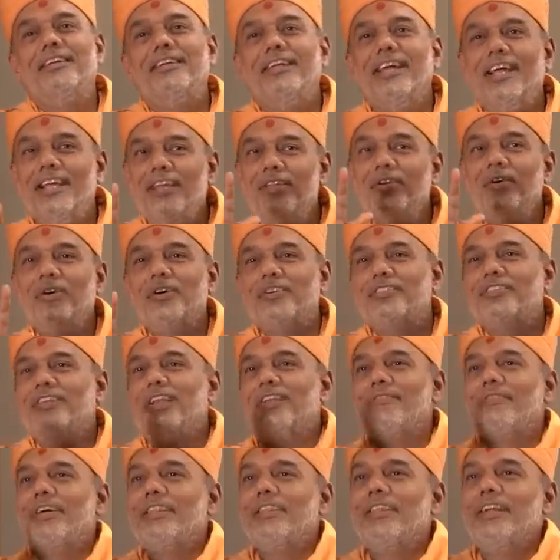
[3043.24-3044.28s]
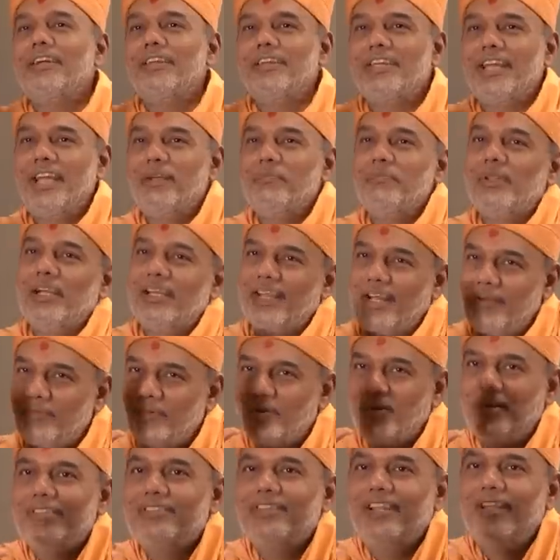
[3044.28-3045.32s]
Tell yourself at that time that I am
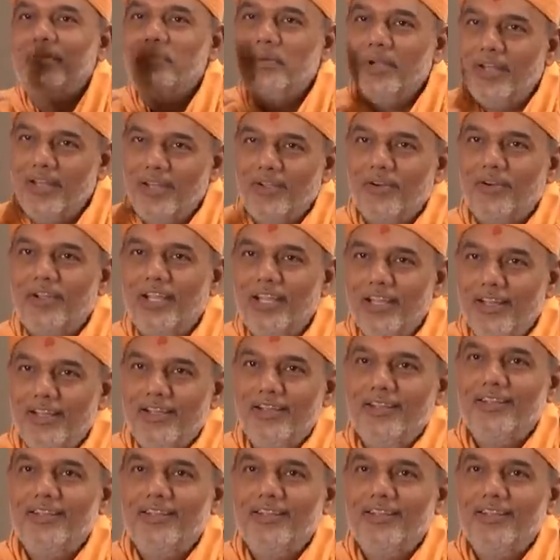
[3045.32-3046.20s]
not a celebrity, okay?